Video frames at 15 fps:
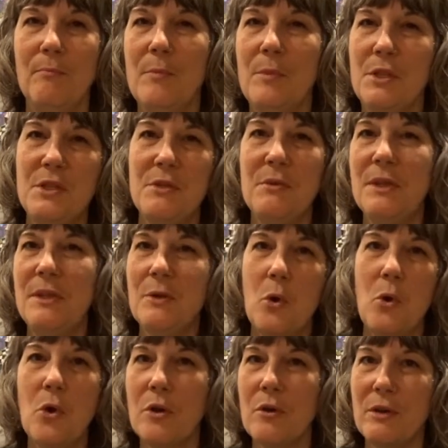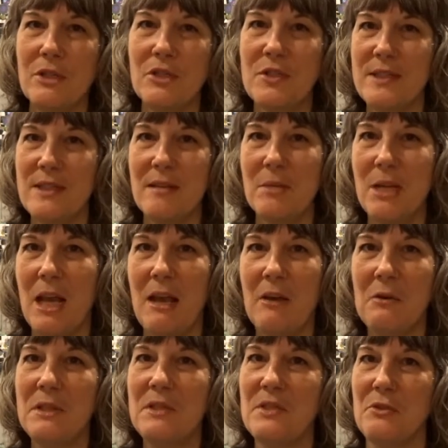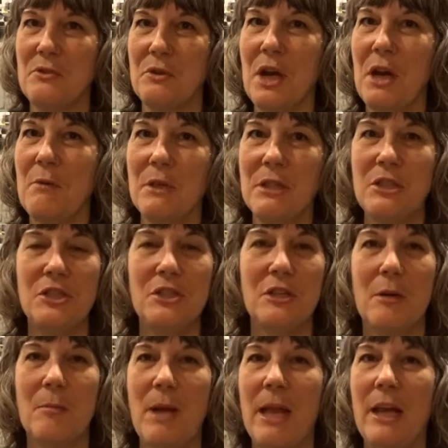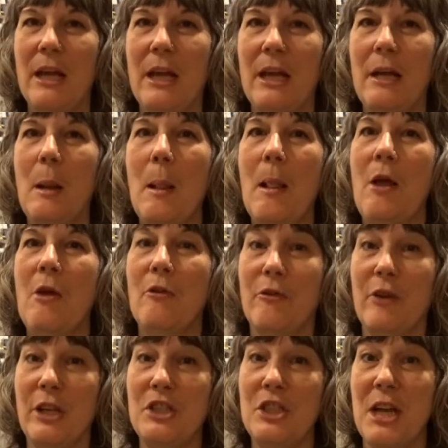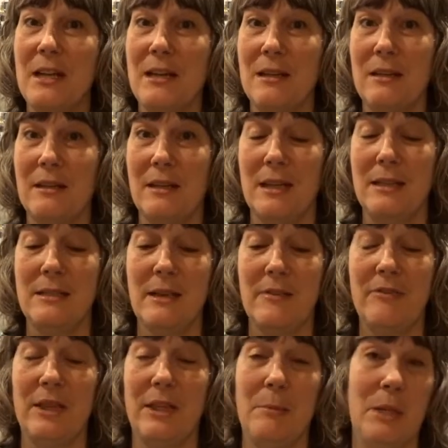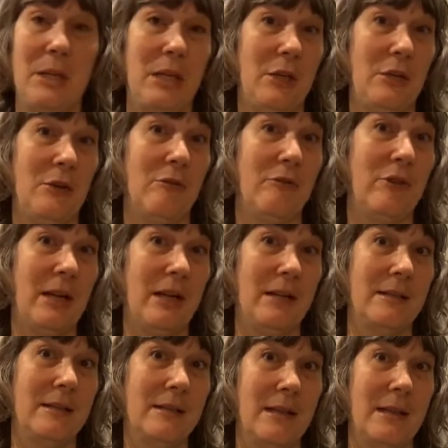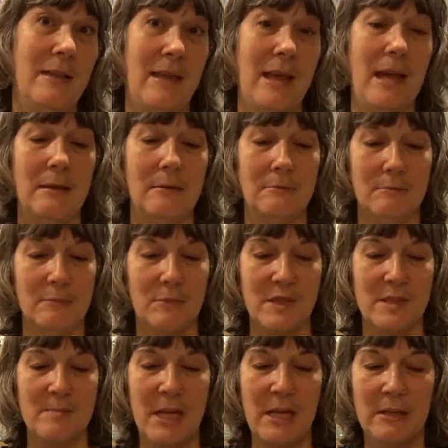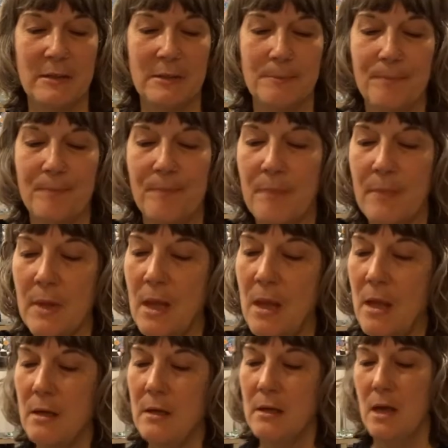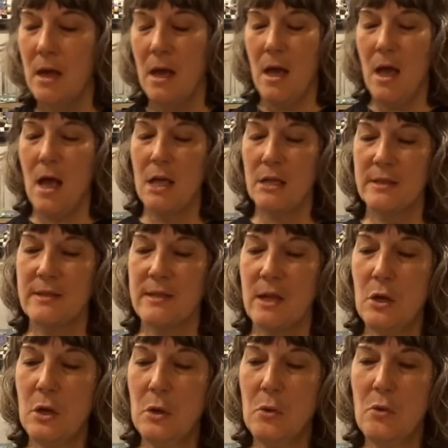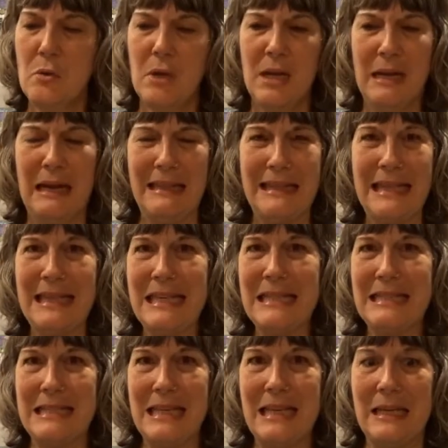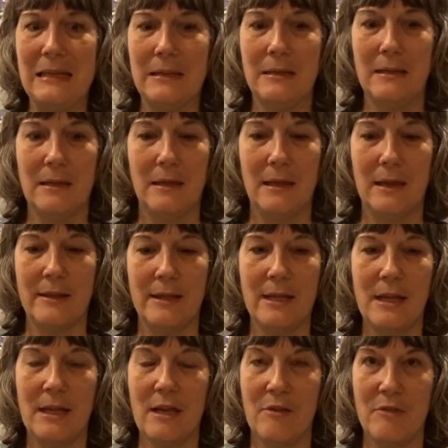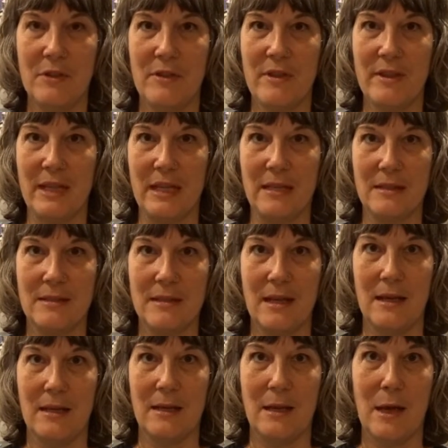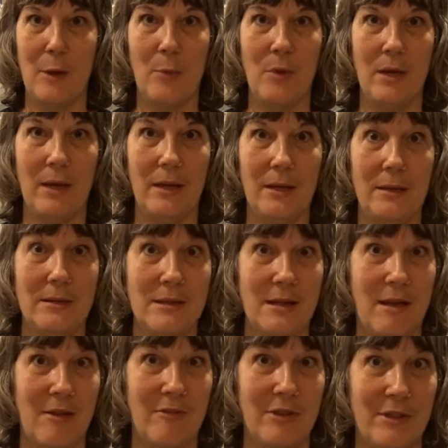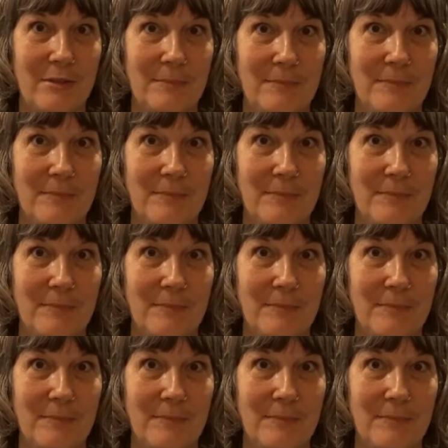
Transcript: doing the 1/4 inch seam allowance and you're not really sure about it, fray check can definitely be your friend in that respect. So I think that's it. I think I covered the things that I wanted to cover.